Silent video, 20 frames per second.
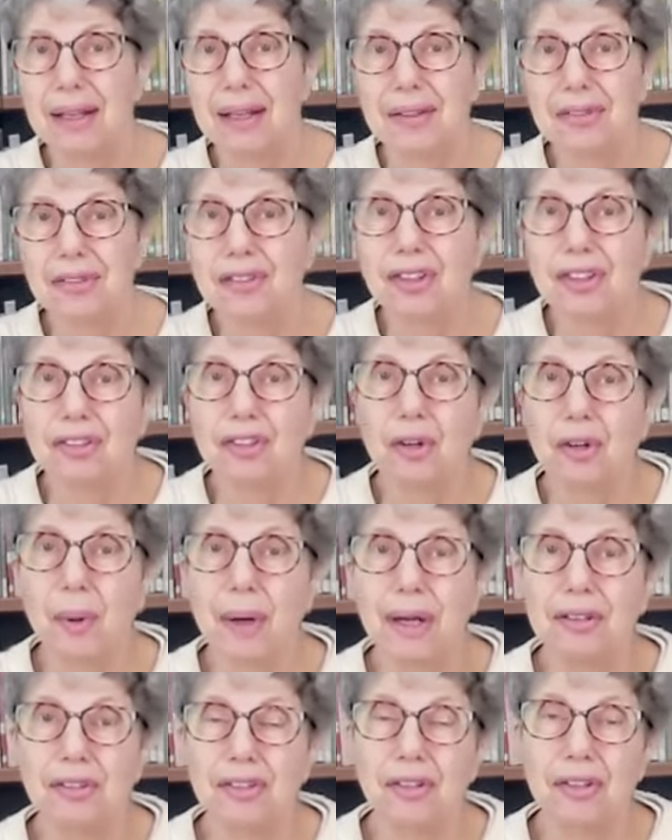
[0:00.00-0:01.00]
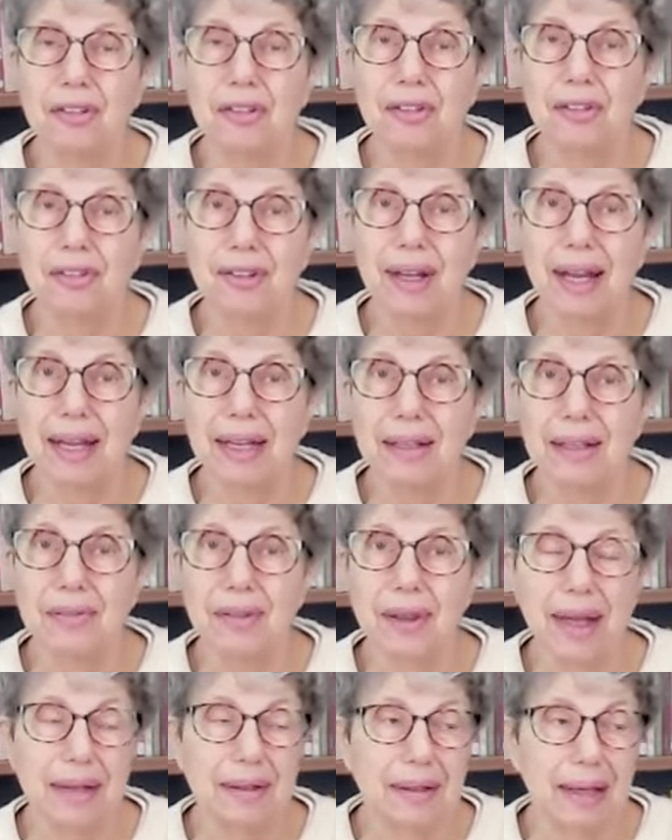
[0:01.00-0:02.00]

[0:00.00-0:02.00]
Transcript: situations like that,